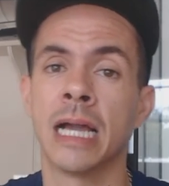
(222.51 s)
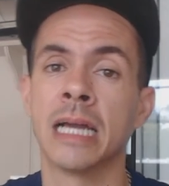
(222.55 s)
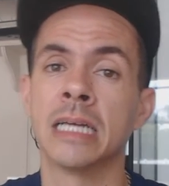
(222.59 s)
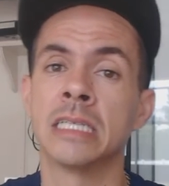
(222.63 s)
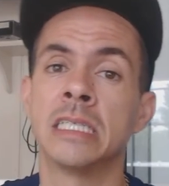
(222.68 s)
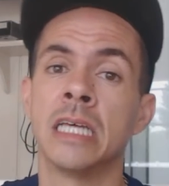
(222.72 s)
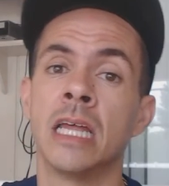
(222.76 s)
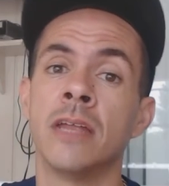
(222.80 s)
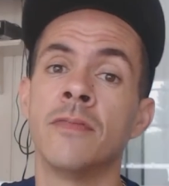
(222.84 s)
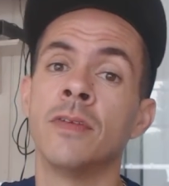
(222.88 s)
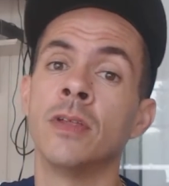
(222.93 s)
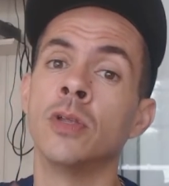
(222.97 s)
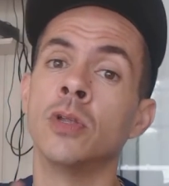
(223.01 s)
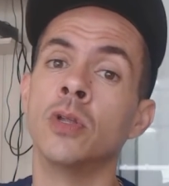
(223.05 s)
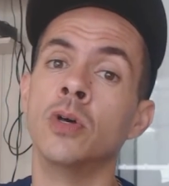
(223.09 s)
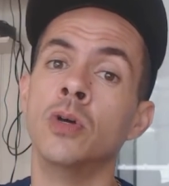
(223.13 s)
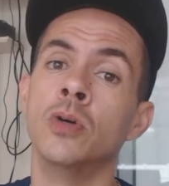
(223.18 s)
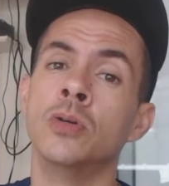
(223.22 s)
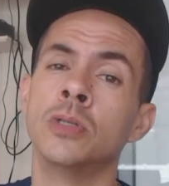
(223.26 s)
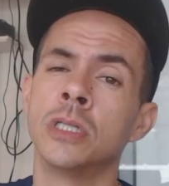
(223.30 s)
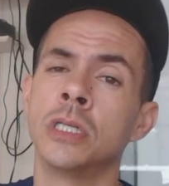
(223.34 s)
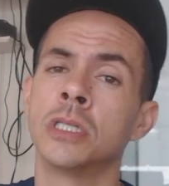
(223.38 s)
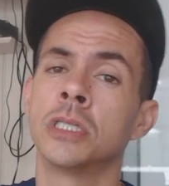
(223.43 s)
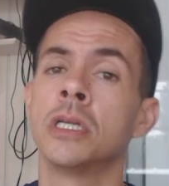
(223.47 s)
Like I said, if it
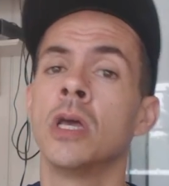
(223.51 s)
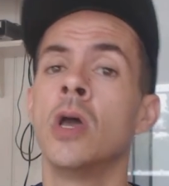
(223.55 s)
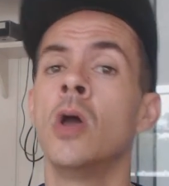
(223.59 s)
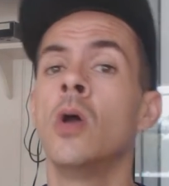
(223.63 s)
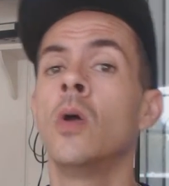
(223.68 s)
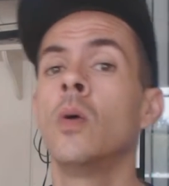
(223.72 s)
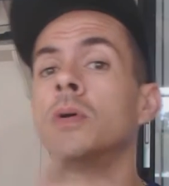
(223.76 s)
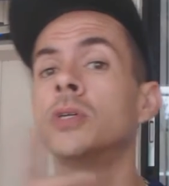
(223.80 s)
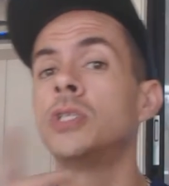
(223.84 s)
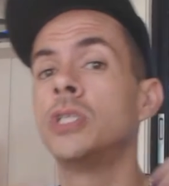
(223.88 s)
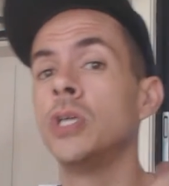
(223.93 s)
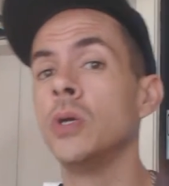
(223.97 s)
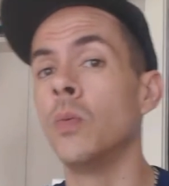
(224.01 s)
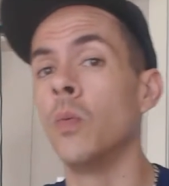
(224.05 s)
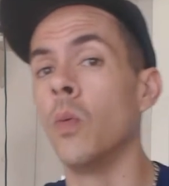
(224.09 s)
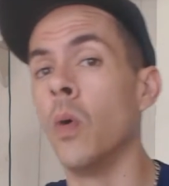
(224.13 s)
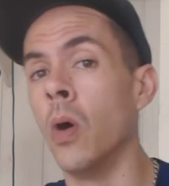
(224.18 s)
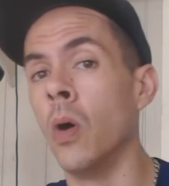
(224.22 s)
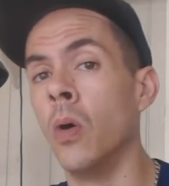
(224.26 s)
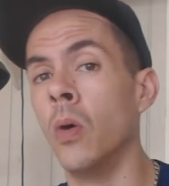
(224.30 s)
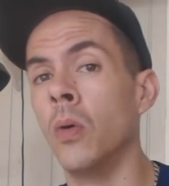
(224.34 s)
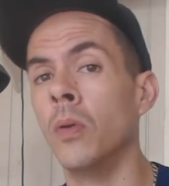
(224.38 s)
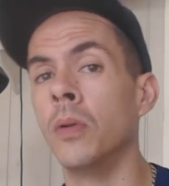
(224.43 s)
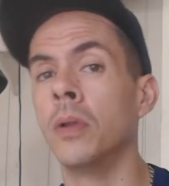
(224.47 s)
loses, which it
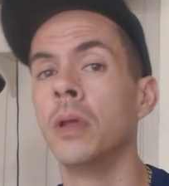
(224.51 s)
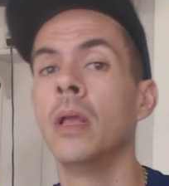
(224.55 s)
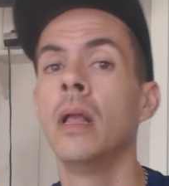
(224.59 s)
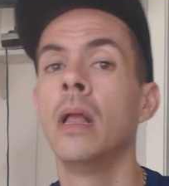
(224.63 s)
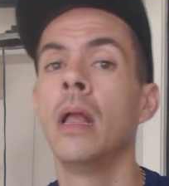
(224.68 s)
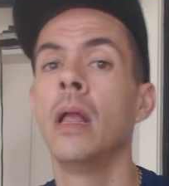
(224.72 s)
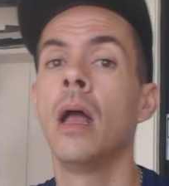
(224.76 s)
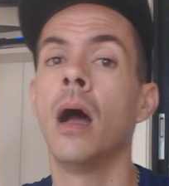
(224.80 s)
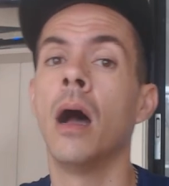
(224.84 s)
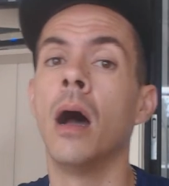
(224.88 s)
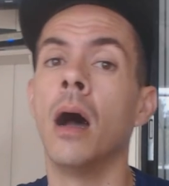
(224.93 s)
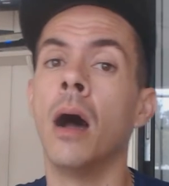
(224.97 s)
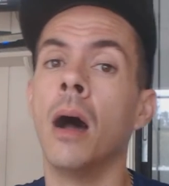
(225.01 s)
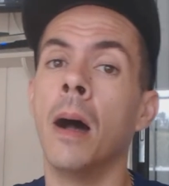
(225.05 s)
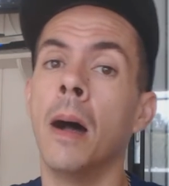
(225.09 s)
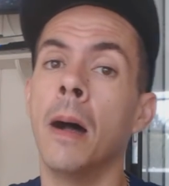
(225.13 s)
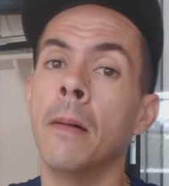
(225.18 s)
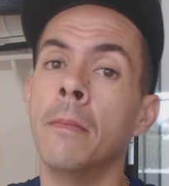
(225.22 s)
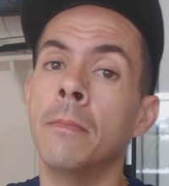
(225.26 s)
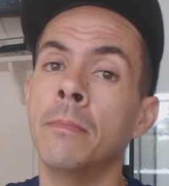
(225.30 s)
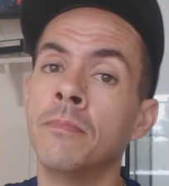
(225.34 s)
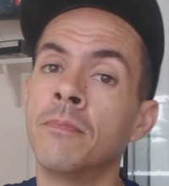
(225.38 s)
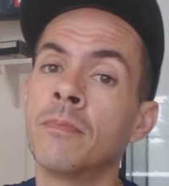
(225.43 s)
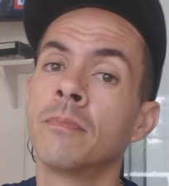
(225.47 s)
won't,
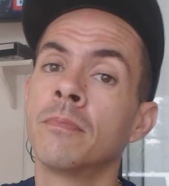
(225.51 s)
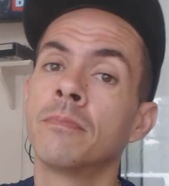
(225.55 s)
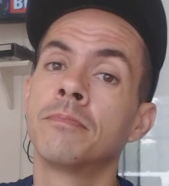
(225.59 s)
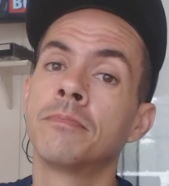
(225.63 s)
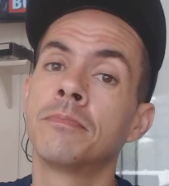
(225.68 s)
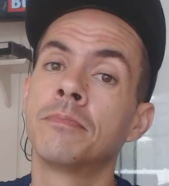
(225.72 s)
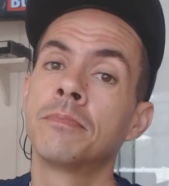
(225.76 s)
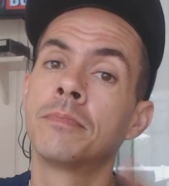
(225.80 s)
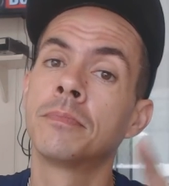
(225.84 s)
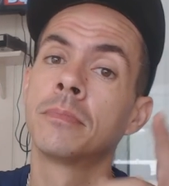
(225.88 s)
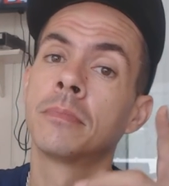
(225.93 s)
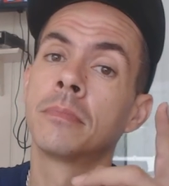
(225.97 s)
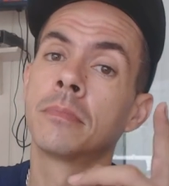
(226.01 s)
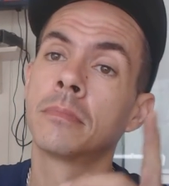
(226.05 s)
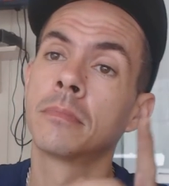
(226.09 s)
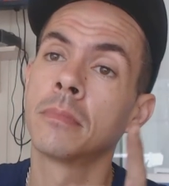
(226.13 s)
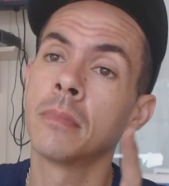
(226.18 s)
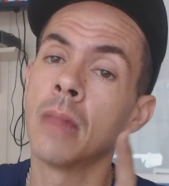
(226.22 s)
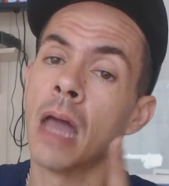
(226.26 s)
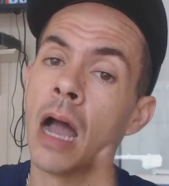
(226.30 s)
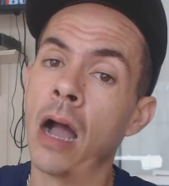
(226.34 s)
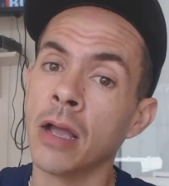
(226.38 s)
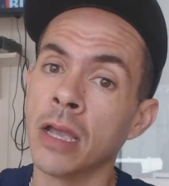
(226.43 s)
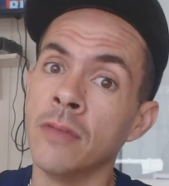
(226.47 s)

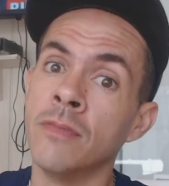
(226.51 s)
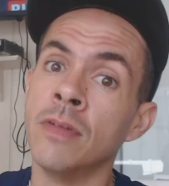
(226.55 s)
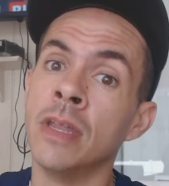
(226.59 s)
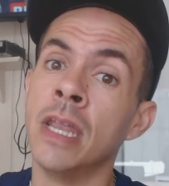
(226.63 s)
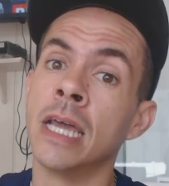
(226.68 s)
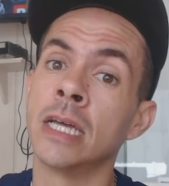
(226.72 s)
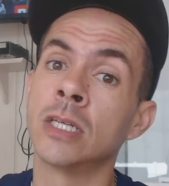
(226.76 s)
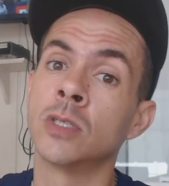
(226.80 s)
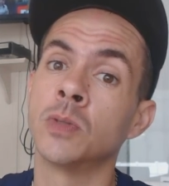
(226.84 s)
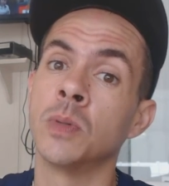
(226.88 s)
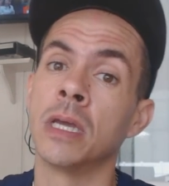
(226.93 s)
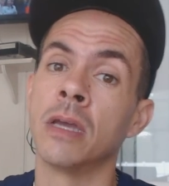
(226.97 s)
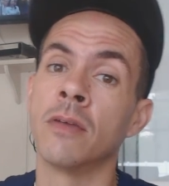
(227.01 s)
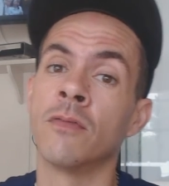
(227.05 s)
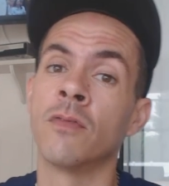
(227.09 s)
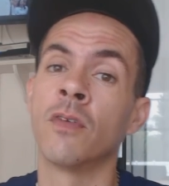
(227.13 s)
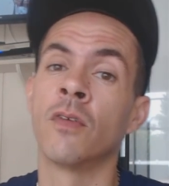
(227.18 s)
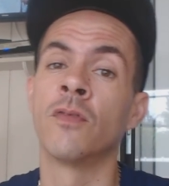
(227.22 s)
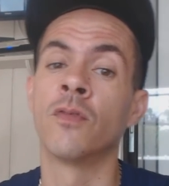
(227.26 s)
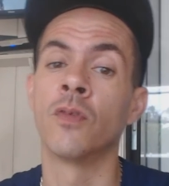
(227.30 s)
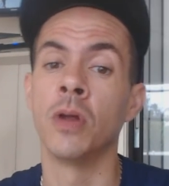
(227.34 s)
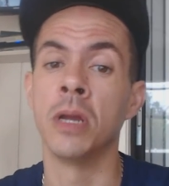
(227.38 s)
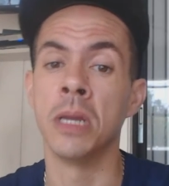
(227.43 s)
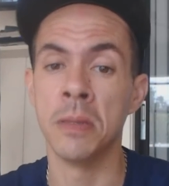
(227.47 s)
I'll give you next
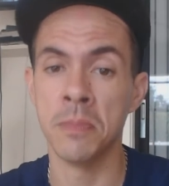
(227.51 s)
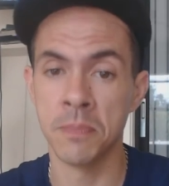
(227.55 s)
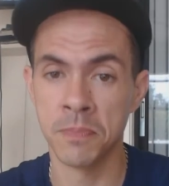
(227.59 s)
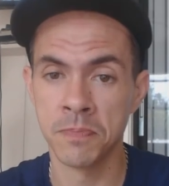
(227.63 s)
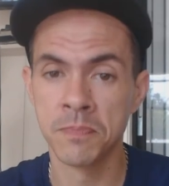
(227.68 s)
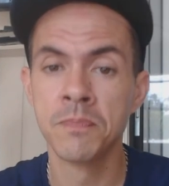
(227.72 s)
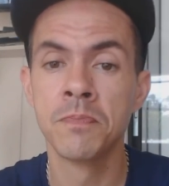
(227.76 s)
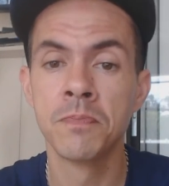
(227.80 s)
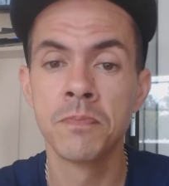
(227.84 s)
weekend for free.